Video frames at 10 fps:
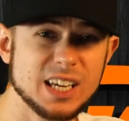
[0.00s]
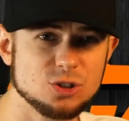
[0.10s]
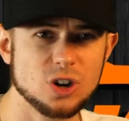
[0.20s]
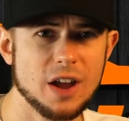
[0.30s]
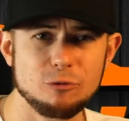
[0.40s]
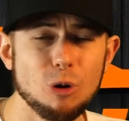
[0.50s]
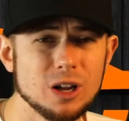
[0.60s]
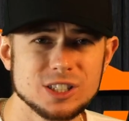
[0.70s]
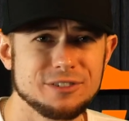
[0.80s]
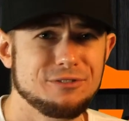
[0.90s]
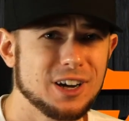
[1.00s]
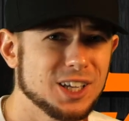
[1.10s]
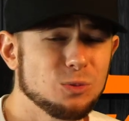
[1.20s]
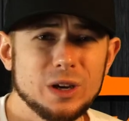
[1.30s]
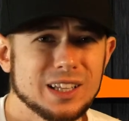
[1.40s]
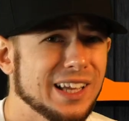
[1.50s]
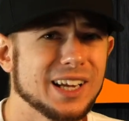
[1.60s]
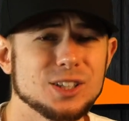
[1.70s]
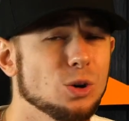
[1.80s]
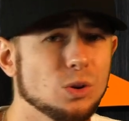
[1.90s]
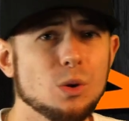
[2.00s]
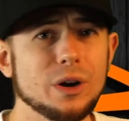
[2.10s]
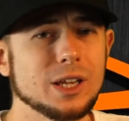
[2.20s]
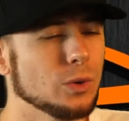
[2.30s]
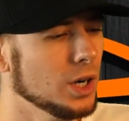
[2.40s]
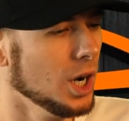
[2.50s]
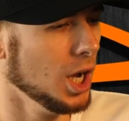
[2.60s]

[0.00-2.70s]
drive once a fucking week. Like, I don't go anywhere.